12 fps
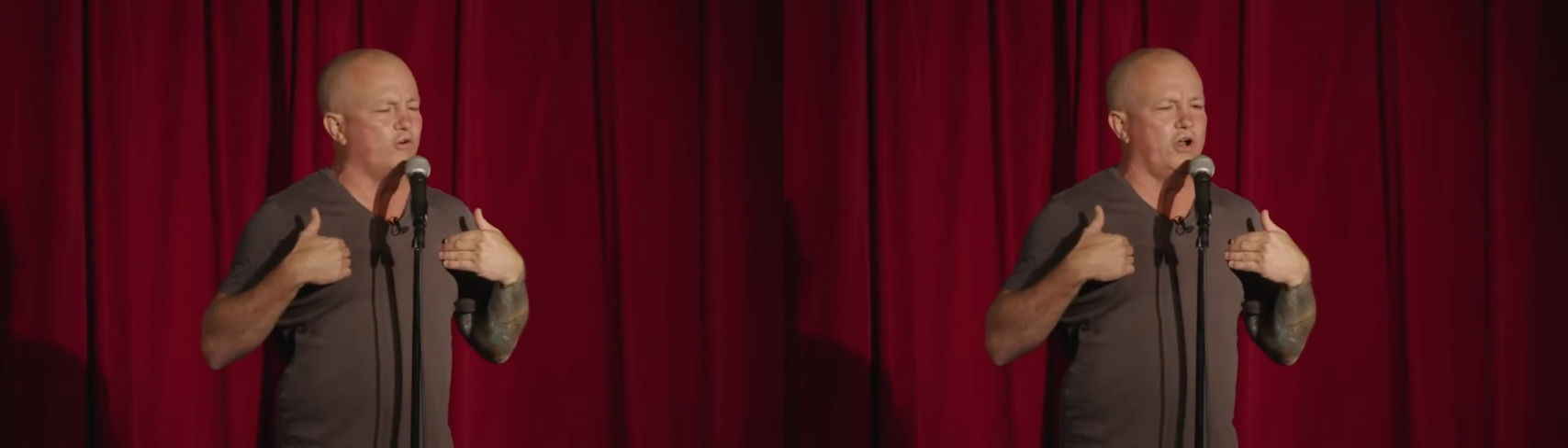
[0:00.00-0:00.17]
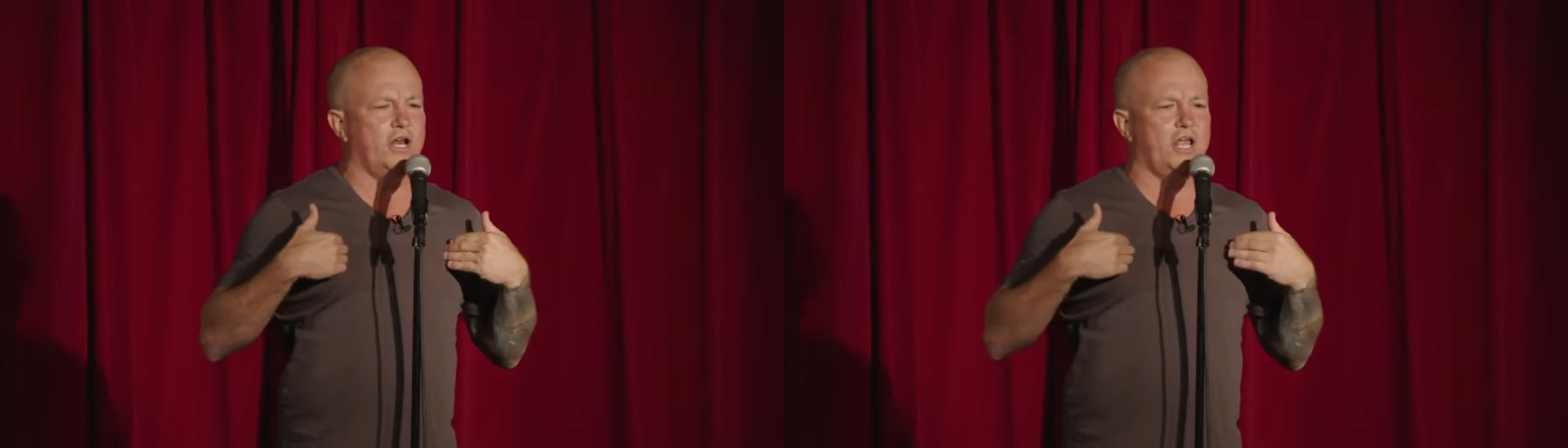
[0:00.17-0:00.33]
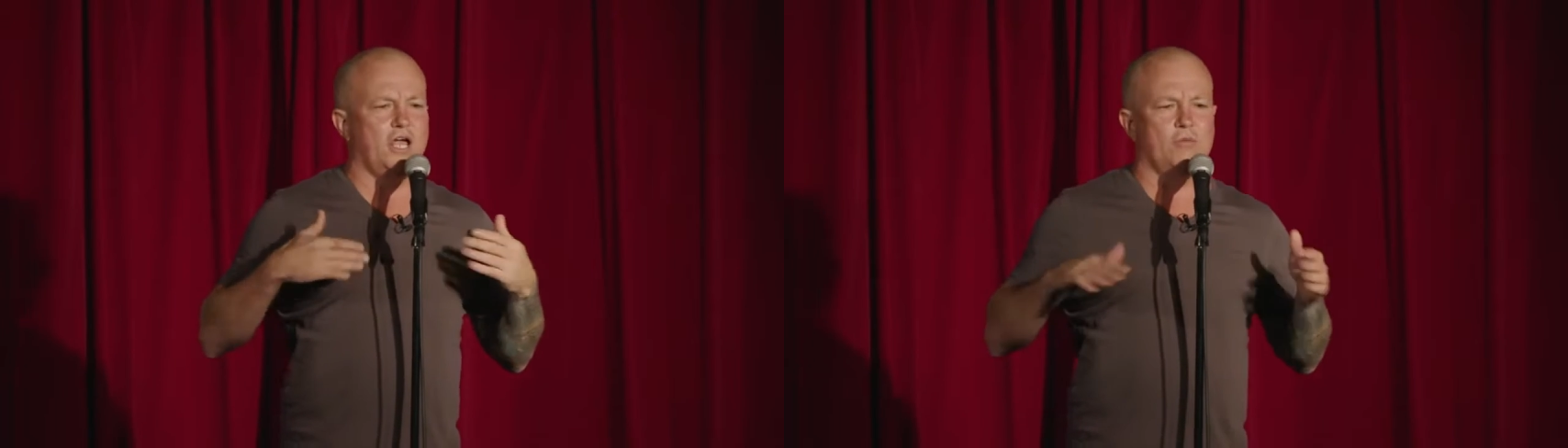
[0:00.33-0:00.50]

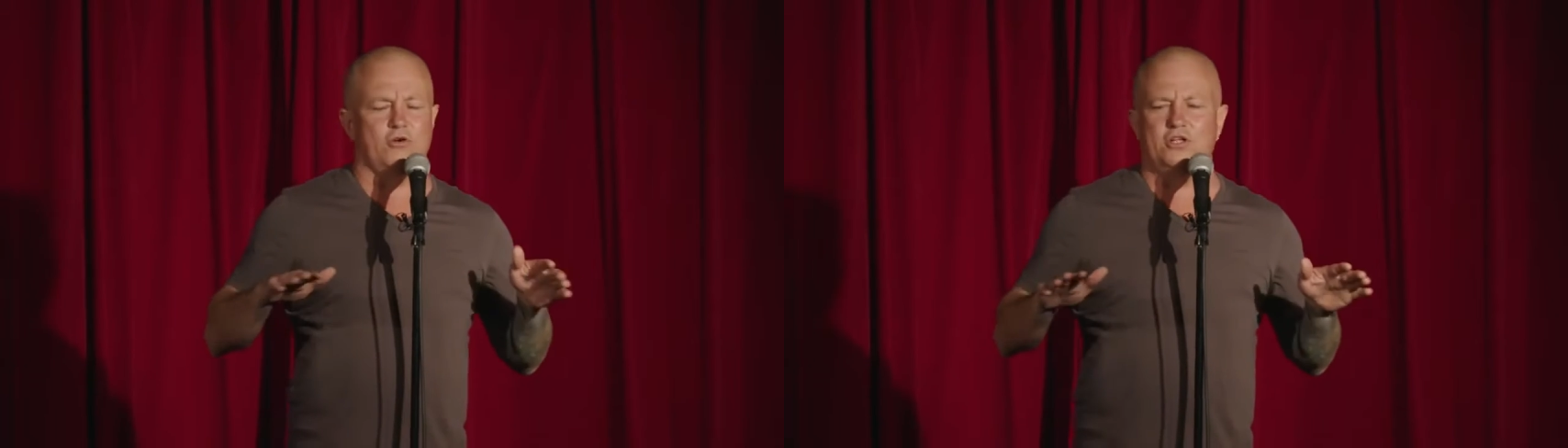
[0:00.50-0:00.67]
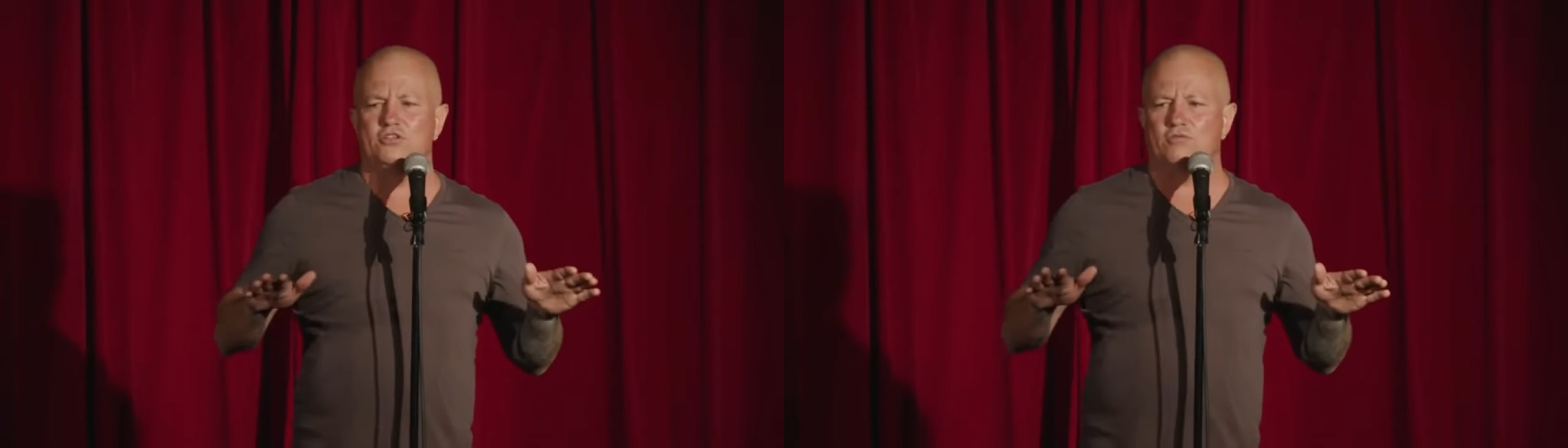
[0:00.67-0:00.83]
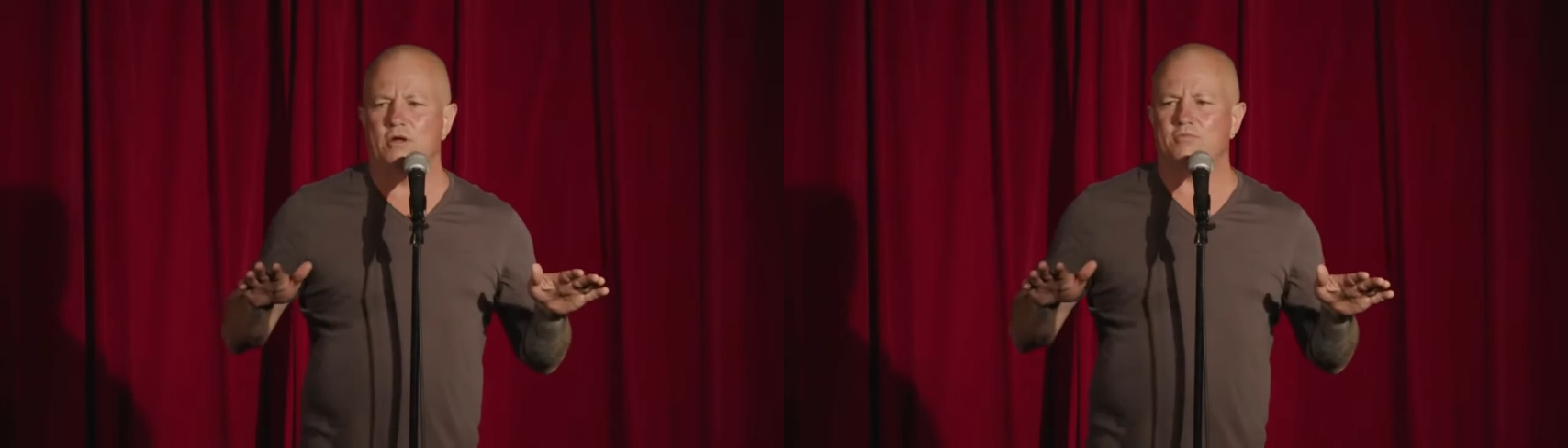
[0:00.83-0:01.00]
right now by
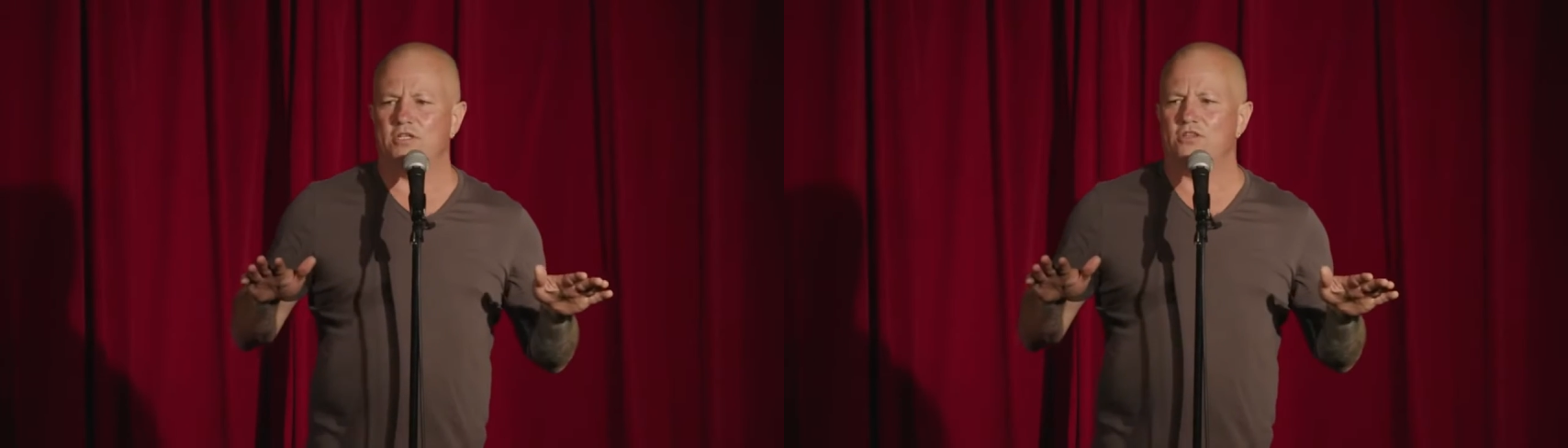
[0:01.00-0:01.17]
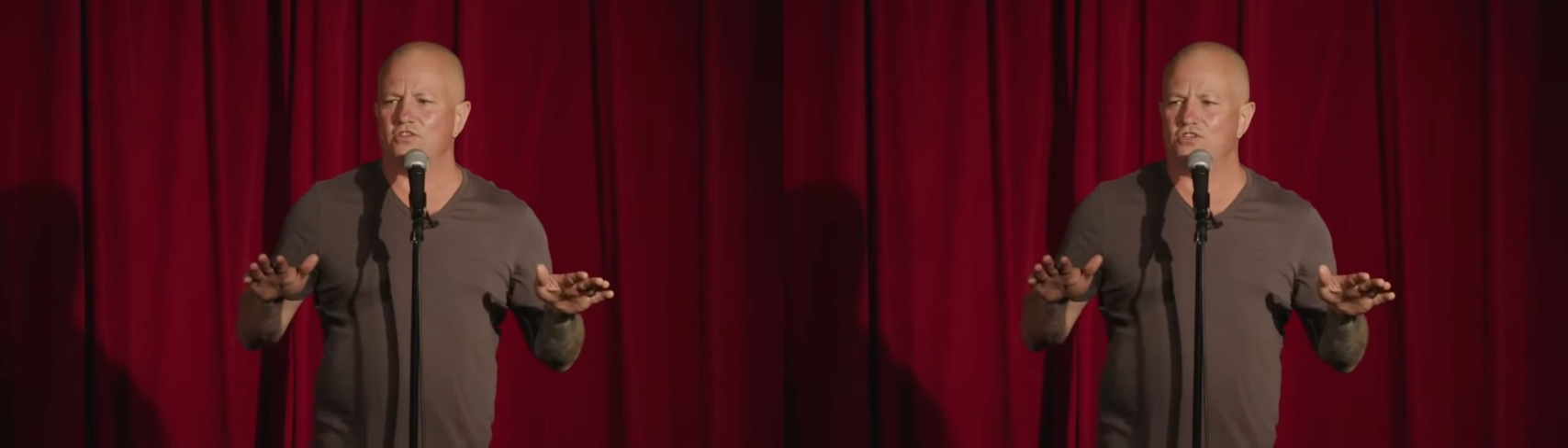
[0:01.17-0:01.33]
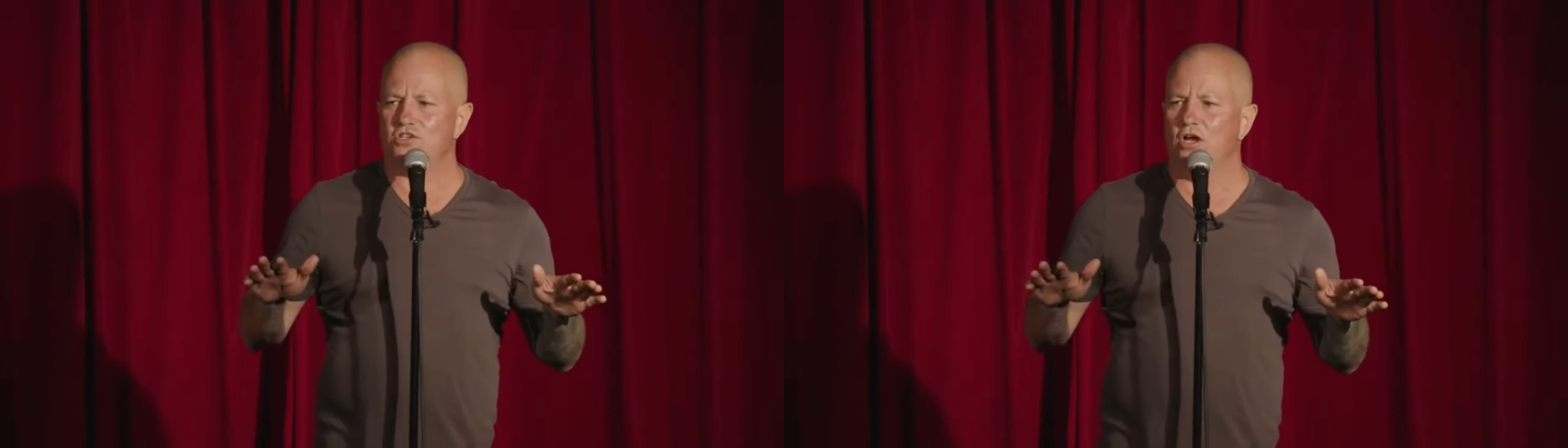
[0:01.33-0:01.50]
interrupting
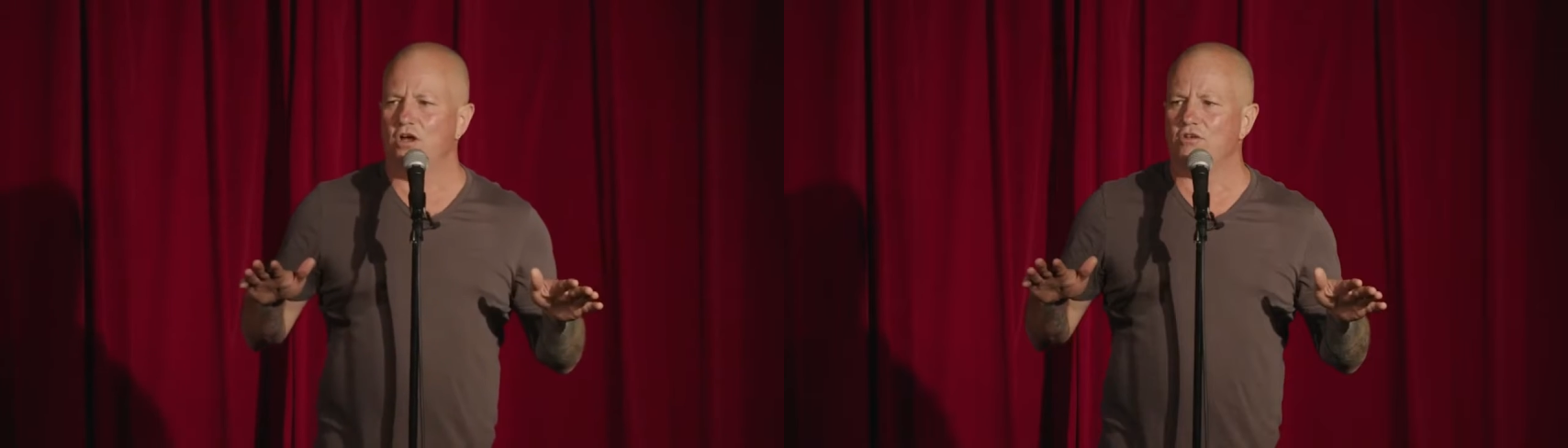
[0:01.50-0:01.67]
the show,